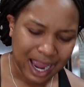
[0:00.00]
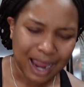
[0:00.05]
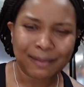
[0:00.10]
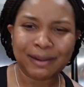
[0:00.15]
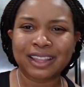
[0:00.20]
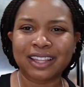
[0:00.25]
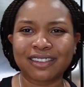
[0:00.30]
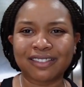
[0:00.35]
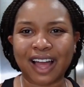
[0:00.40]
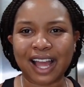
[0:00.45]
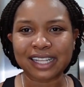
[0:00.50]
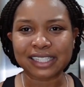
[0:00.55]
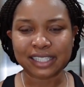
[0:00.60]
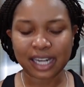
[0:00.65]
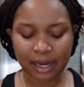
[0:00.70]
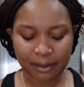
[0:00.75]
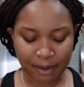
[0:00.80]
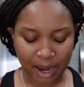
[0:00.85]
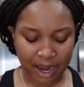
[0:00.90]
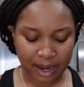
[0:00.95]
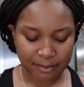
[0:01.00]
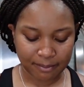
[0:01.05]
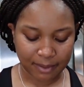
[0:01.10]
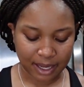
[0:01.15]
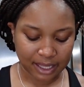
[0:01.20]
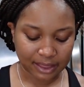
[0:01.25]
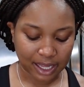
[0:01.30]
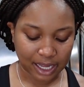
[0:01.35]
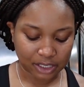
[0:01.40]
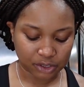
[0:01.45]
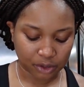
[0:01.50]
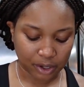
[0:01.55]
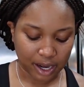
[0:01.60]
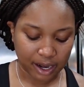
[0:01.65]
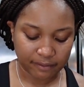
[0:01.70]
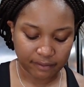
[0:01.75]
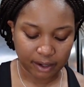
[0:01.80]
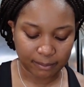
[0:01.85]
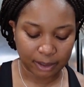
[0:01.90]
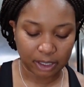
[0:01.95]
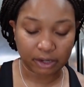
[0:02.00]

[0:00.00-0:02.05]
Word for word: i mean the last time i made that drive i